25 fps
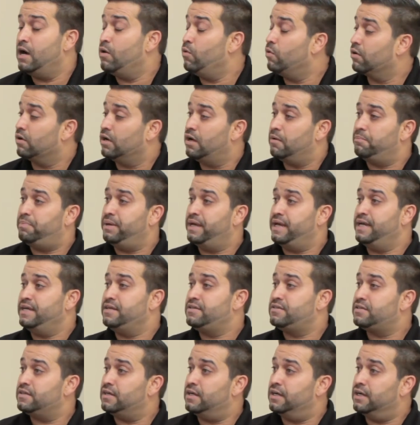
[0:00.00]
now we're on
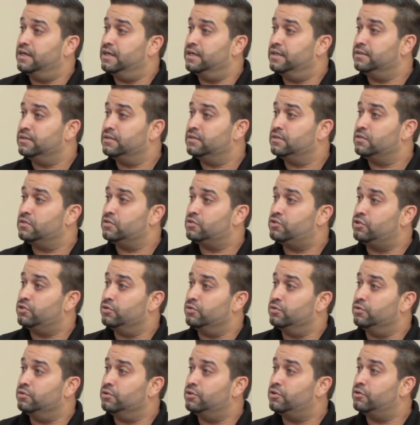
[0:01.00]
pace
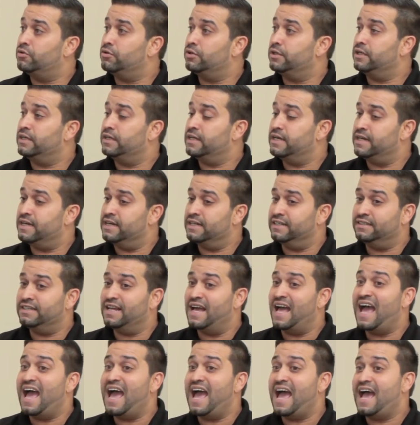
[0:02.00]
to
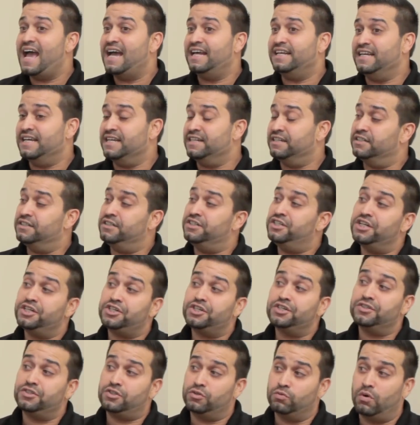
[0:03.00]
add, in
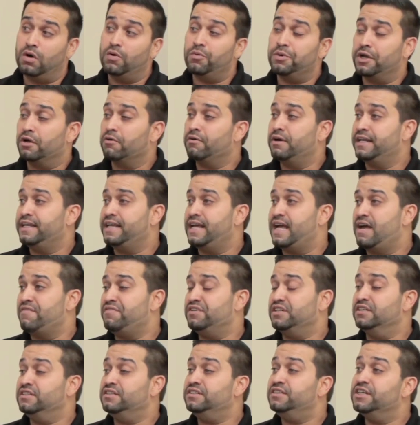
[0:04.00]
addition to what we already
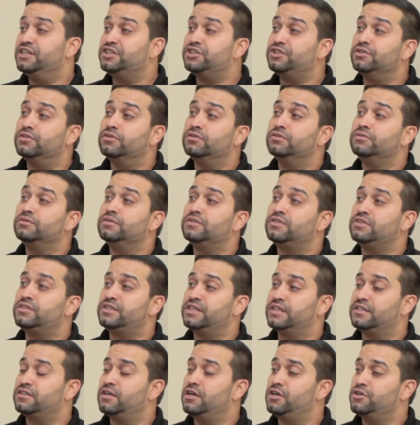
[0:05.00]
have, an additional
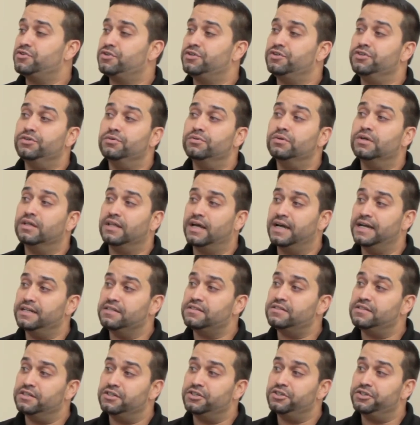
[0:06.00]
600 new
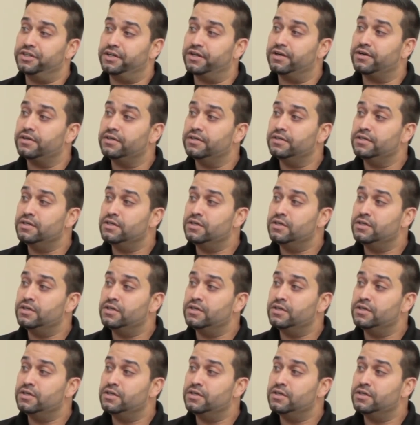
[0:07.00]
clients this year.